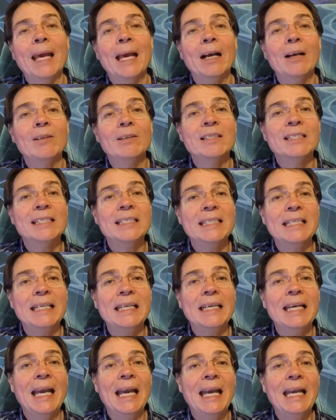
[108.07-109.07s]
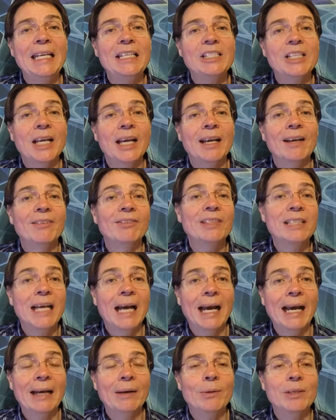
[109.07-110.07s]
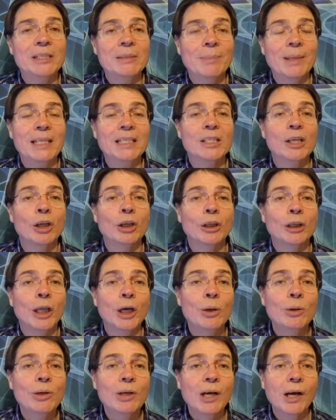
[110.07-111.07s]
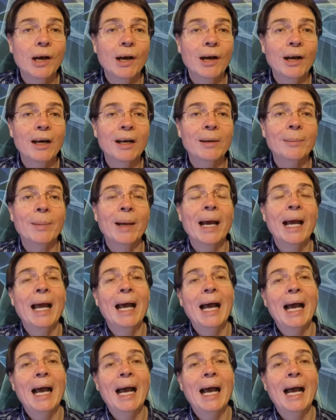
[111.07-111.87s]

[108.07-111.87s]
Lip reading: LCHF diet, which means low carb,